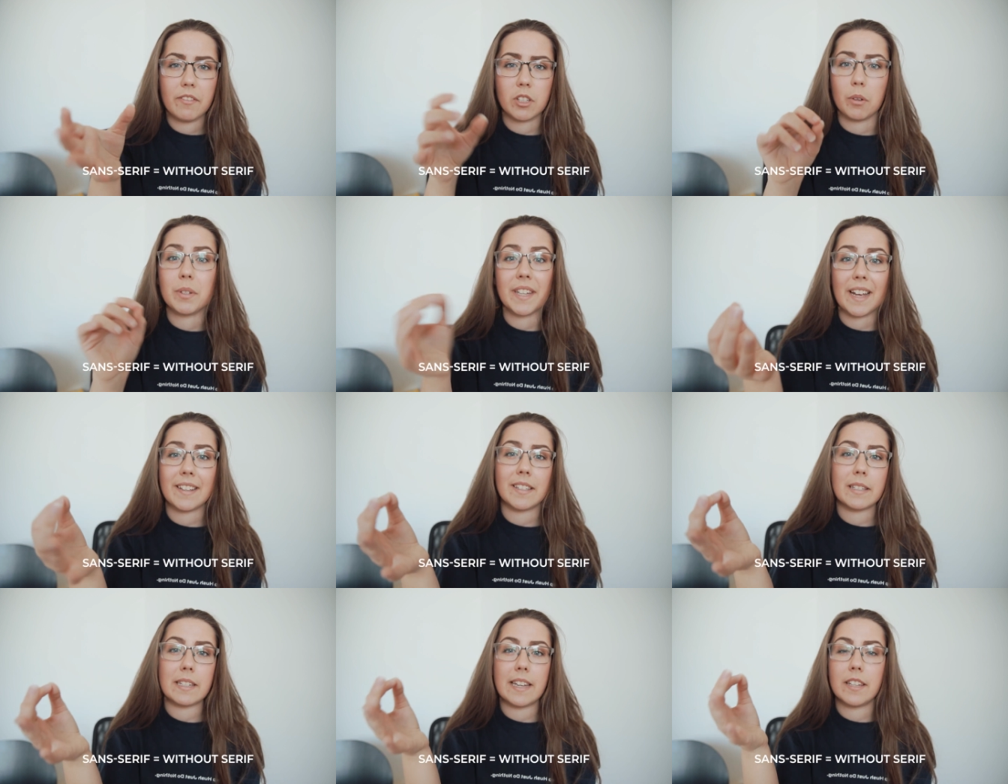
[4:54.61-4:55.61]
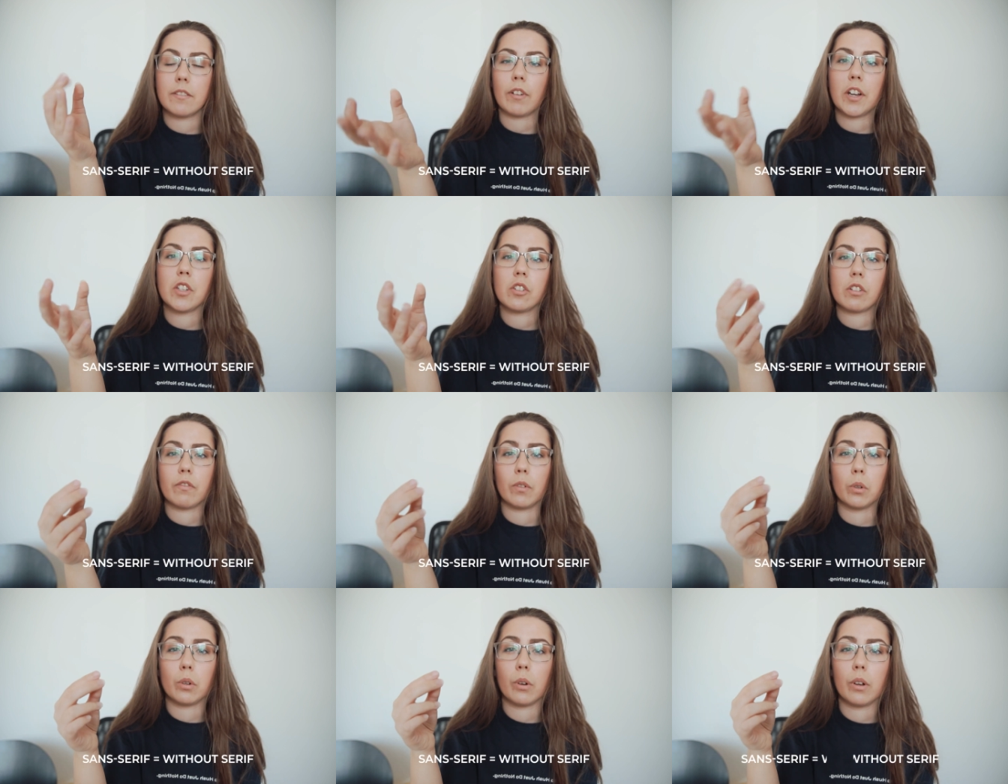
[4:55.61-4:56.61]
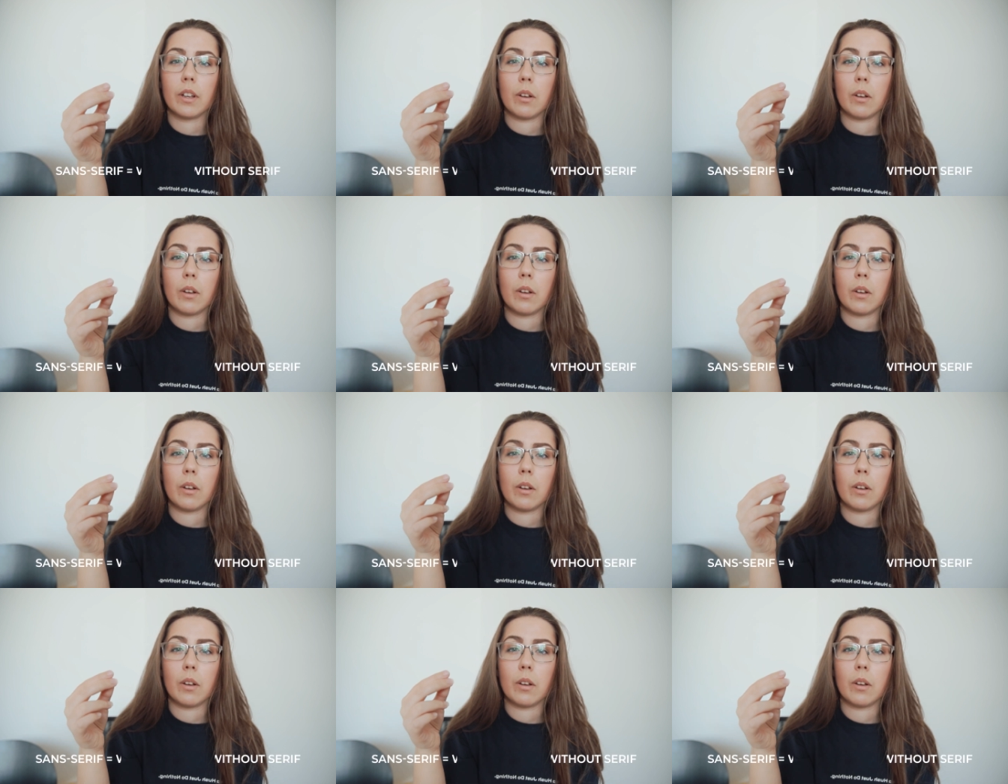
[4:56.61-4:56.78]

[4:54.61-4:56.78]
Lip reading: So sans is French for